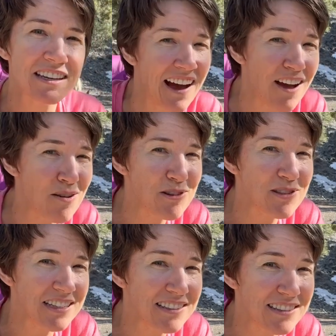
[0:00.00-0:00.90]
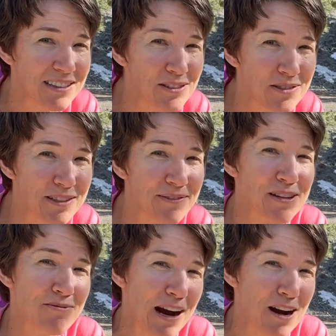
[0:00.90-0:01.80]
I almost exclusively
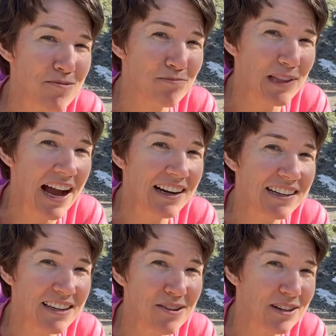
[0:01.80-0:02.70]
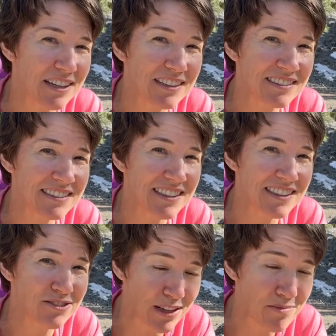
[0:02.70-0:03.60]
wear black yoga
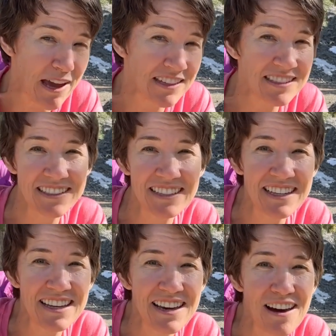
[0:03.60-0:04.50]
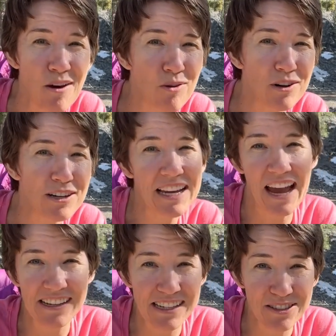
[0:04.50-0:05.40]
dress pants or
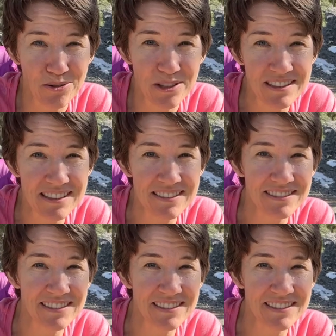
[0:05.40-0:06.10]
khaki shorts,